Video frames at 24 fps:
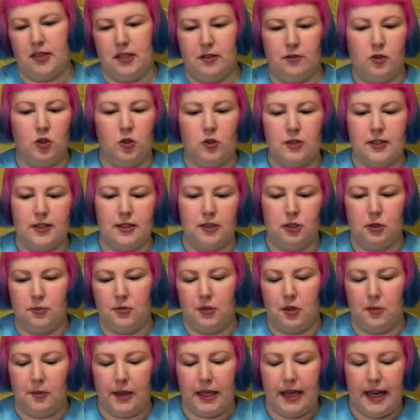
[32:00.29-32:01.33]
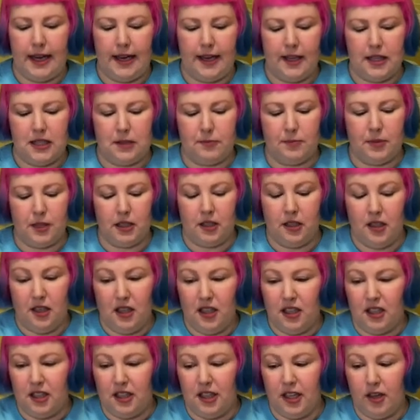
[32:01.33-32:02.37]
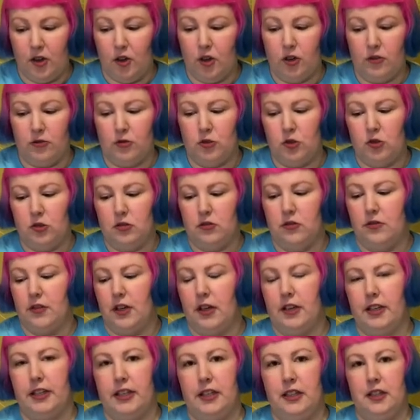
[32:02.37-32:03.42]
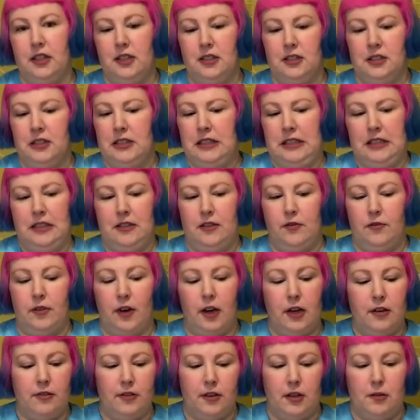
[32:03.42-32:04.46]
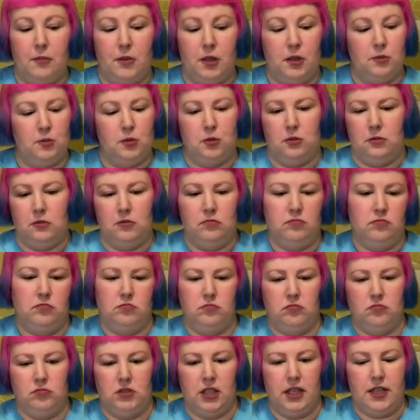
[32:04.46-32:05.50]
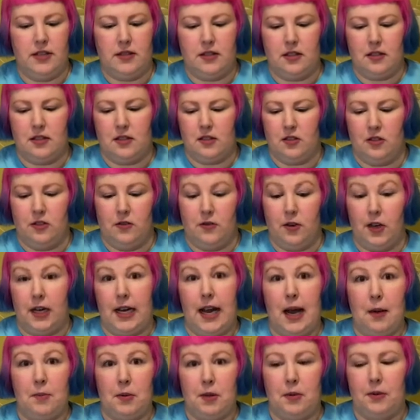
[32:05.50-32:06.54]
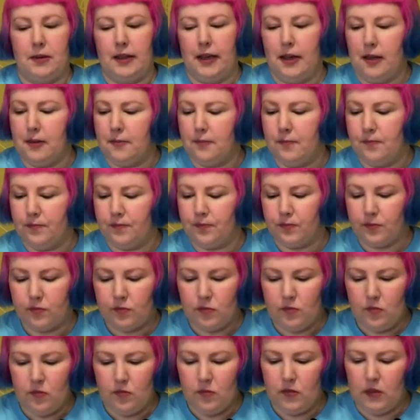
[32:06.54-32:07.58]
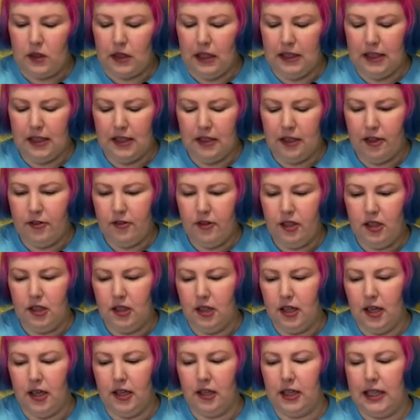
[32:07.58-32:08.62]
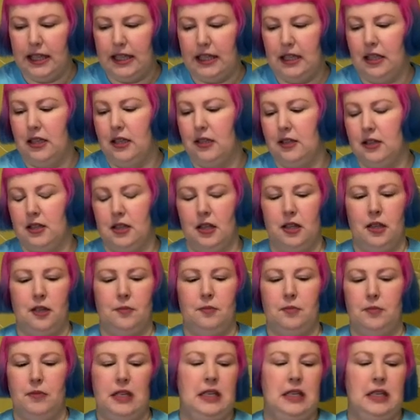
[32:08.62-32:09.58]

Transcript: and of course a little bit on my hands, but yeah, overall very, very, very minimal dust. So very happy with that. And then I think, yeah, like the